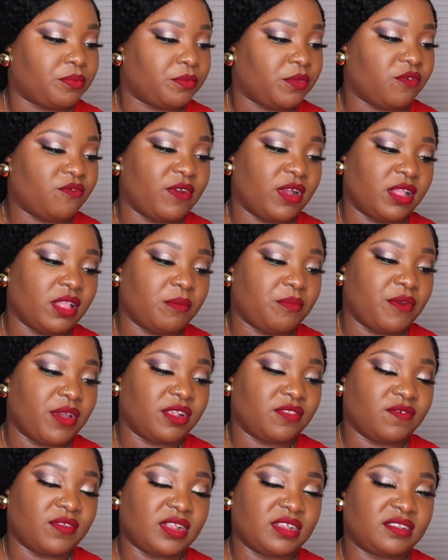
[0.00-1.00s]
The regular
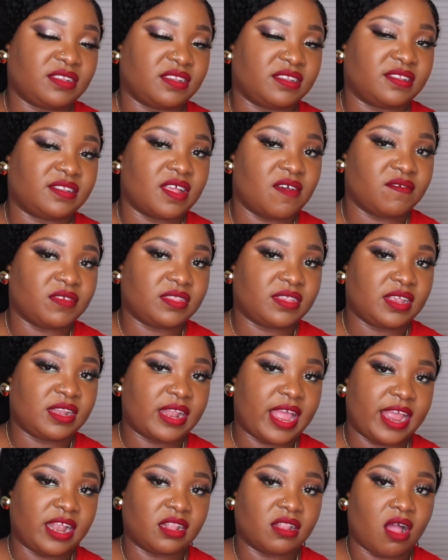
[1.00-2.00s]
price for this is
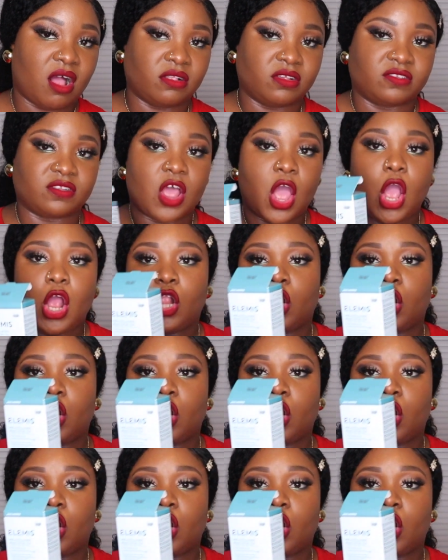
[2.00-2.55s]
$79.